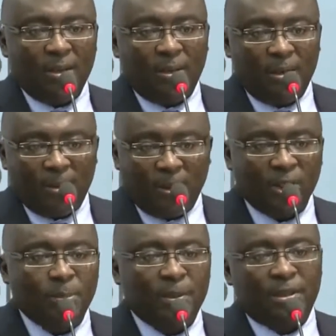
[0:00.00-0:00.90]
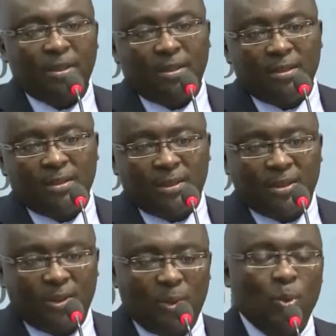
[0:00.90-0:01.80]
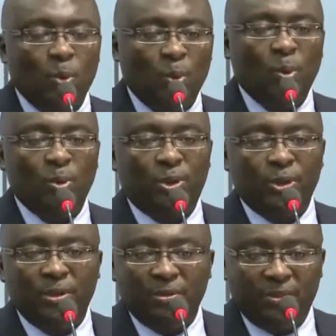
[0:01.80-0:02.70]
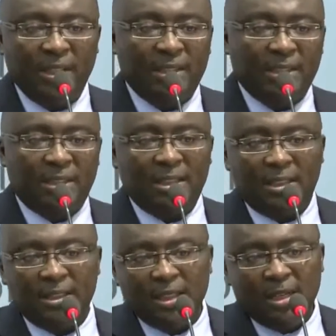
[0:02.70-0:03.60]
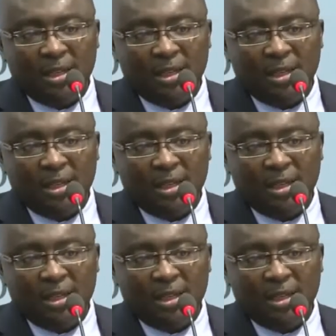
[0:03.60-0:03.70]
hospitals, schools, universities,